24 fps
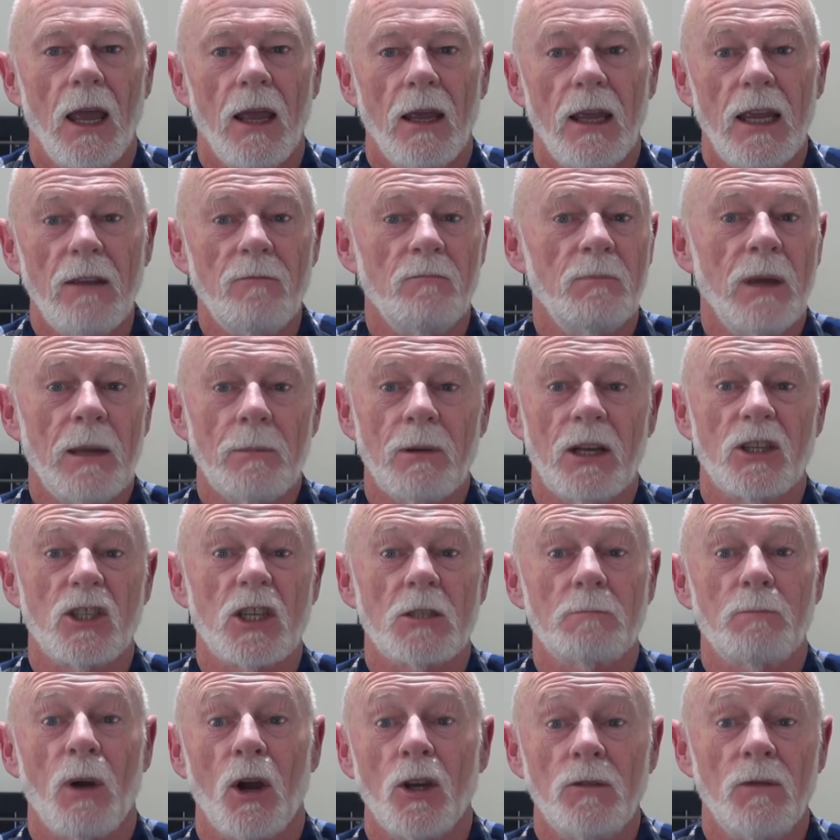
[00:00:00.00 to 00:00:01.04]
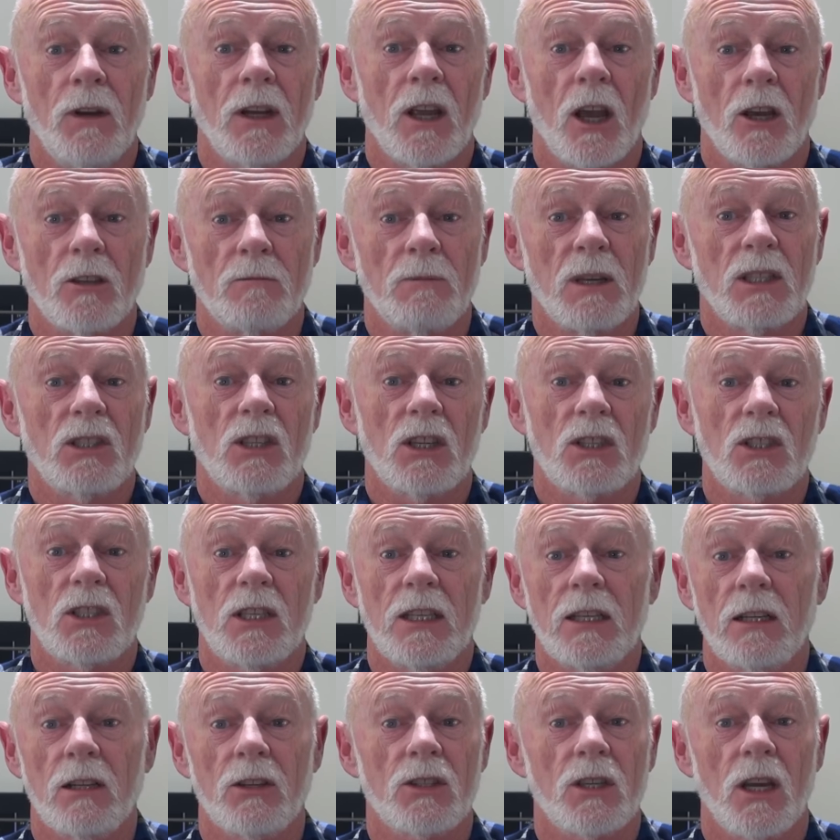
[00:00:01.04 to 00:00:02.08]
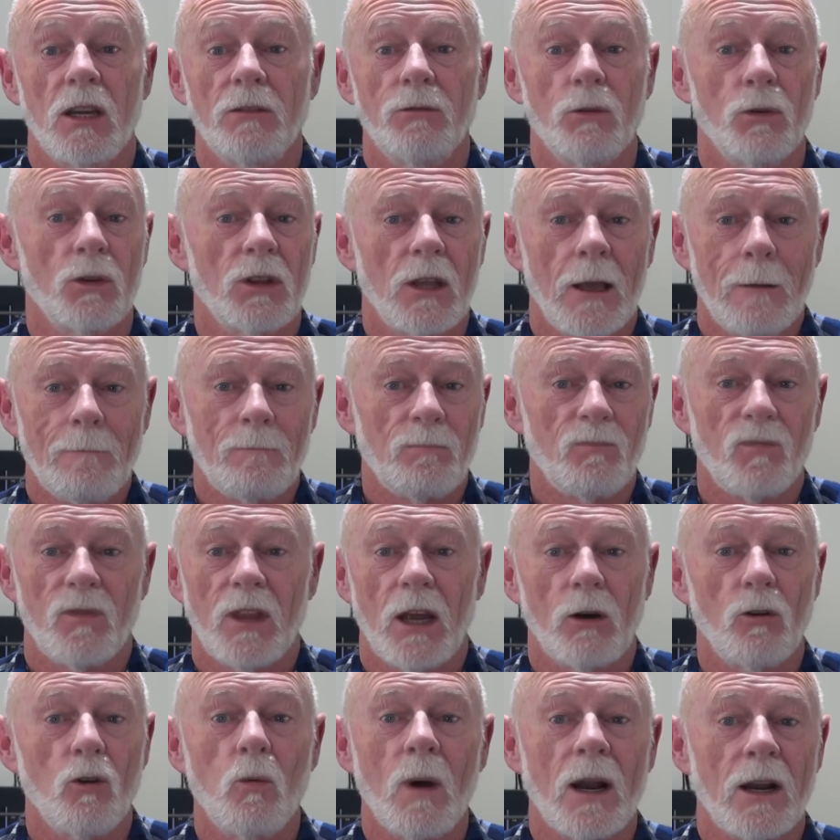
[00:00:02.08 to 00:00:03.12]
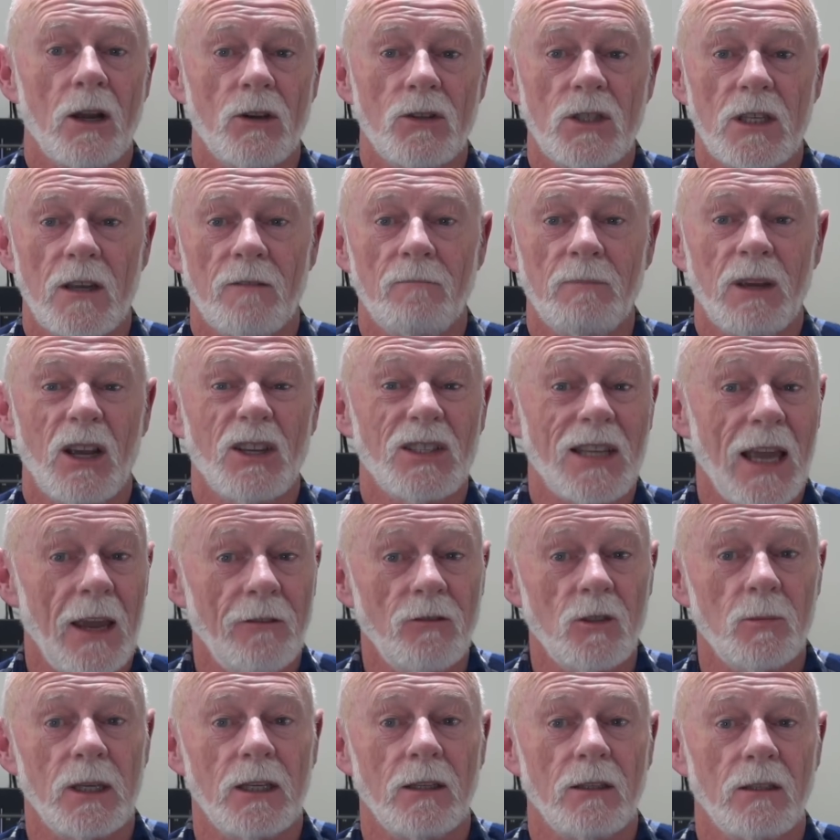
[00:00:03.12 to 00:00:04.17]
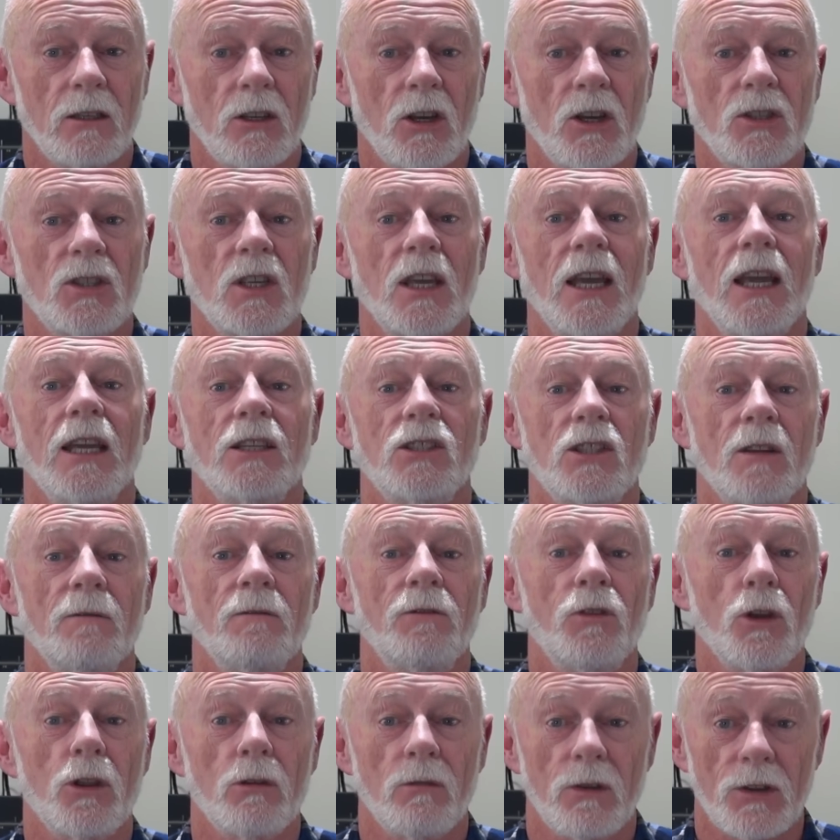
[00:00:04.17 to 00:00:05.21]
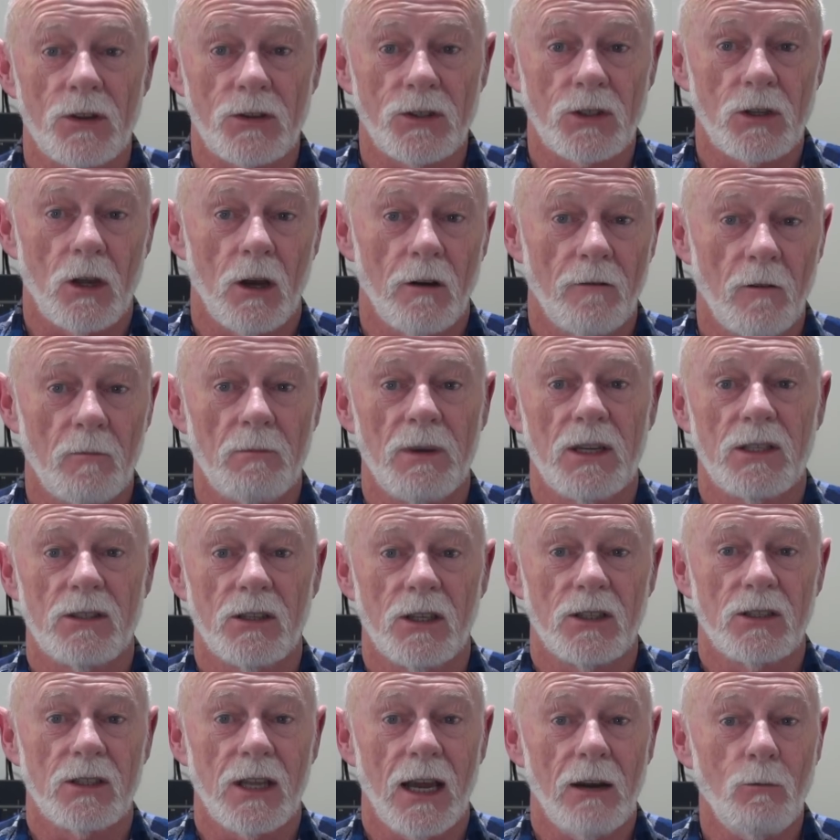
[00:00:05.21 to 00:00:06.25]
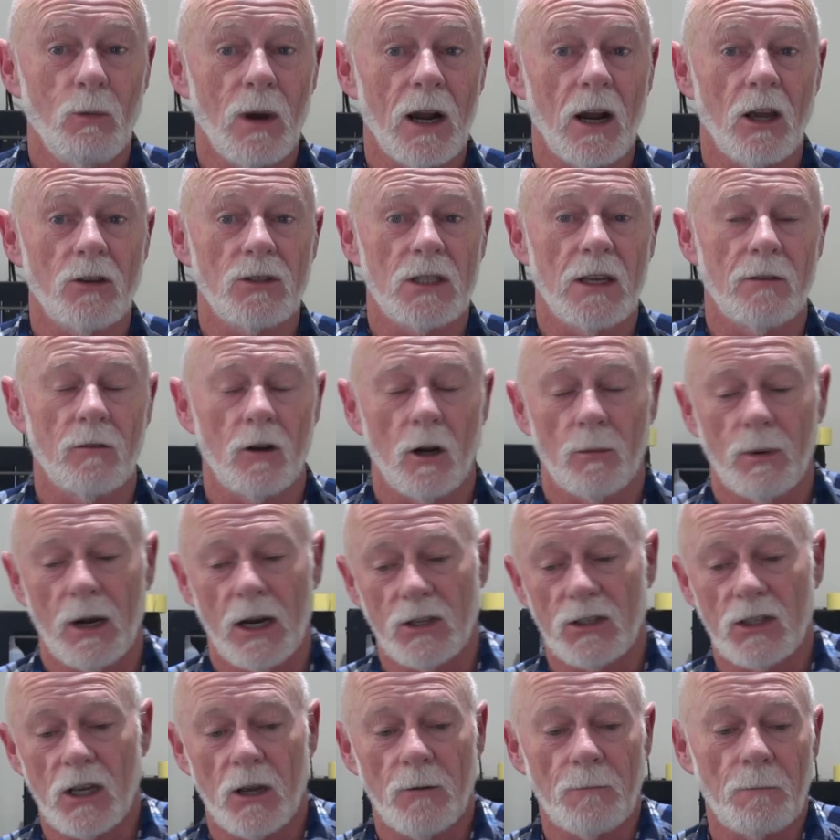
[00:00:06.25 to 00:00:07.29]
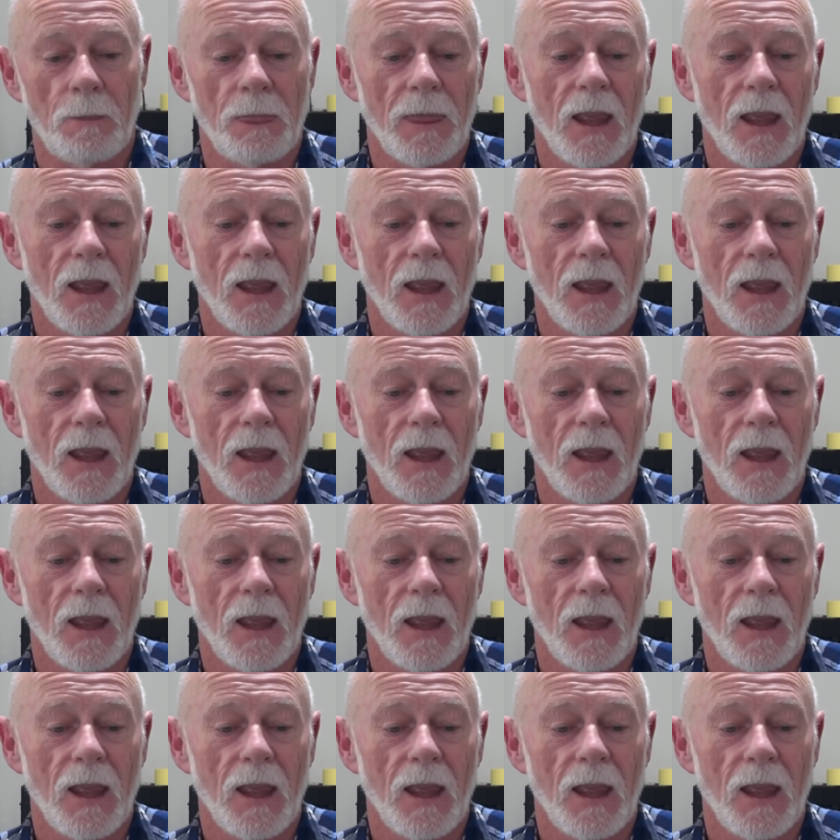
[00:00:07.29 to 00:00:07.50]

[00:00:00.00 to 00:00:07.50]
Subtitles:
even people that just post videos, Mr. Steele and so forth, they're all 107 because they have to be, because it's in furtherance of a business. They're 107 operators. So